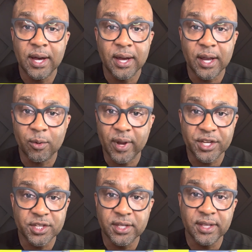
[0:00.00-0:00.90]

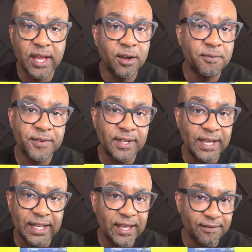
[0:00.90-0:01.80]
erection. They don't feel
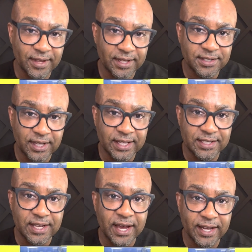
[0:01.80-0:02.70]
any of this
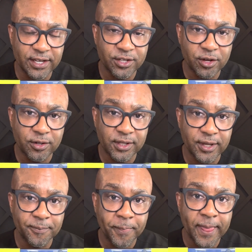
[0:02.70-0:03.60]
inside, internally.
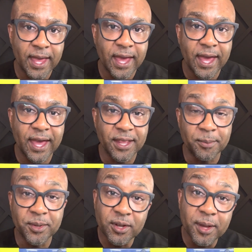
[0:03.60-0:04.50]
And the
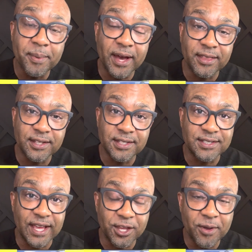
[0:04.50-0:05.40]
beauty about this is
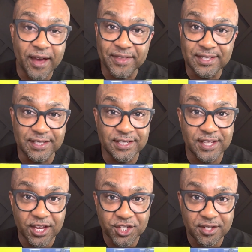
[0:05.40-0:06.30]
that you have the
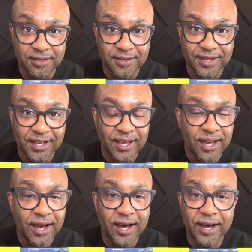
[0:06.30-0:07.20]
sensation,
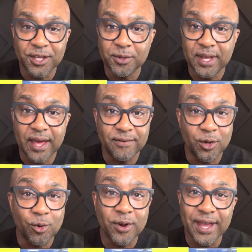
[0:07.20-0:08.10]
you can have an
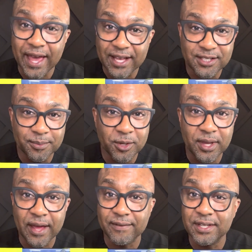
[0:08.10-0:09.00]
orgasm, you can
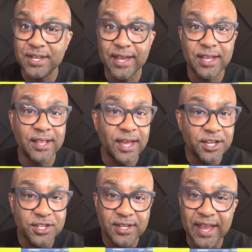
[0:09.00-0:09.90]
have
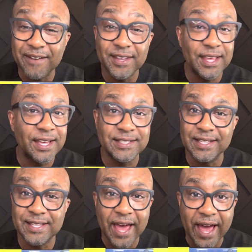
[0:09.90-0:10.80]
ejaculation, everything is
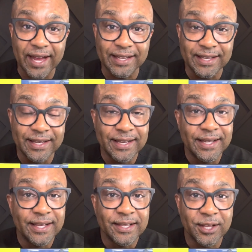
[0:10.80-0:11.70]
intact.
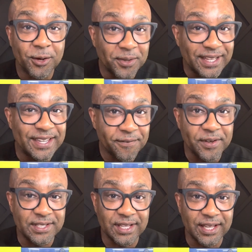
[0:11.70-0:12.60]
The only
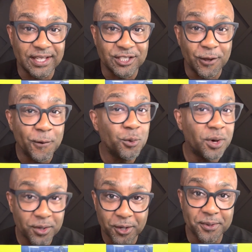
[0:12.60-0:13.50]
difference is you
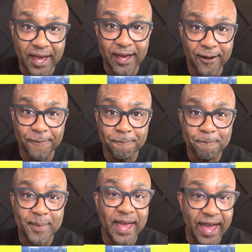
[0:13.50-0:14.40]
won't go down
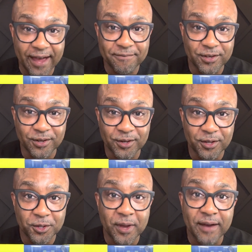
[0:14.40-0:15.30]
after
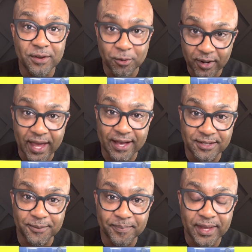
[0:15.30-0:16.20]
you have an
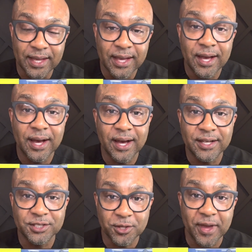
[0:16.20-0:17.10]
orgasm.
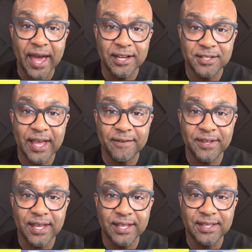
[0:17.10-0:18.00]
So you actually have to
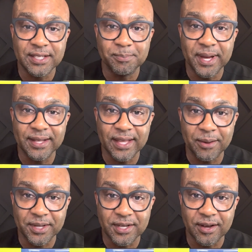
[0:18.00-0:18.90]
hit this button that
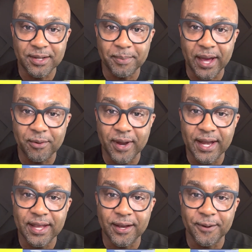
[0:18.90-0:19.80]
we talked about right
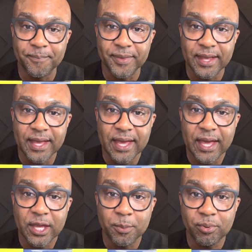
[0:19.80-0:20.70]
here.
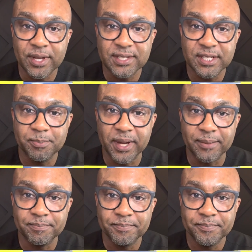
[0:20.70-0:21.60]
You press this
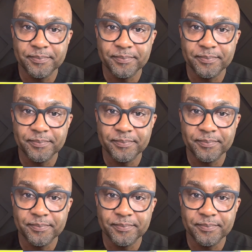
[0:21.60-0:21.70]
button